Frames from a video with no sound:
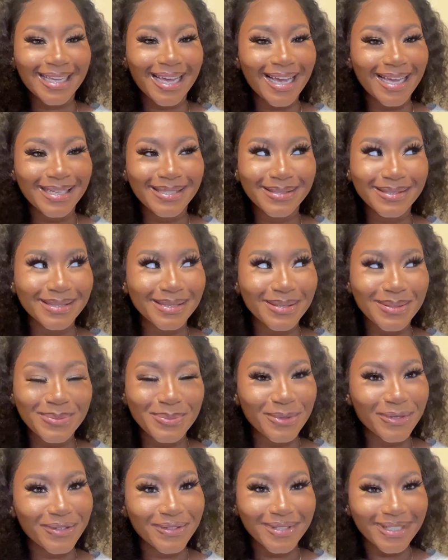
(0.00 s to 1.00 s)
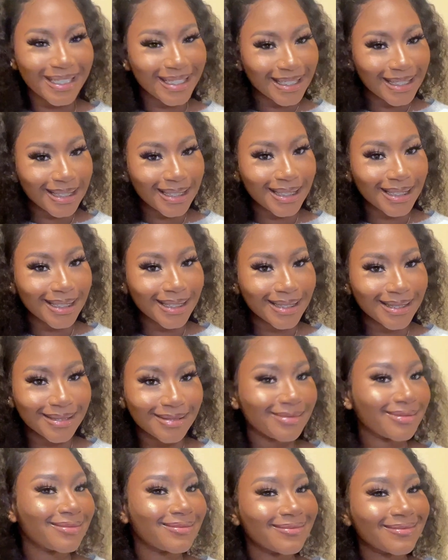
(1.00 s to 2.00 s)
I look so pretty,
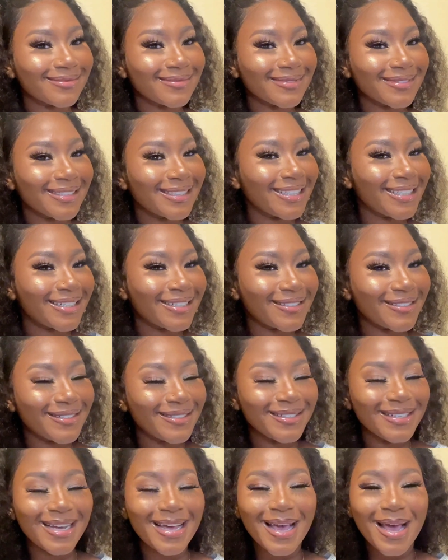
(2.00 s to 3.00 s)
you know.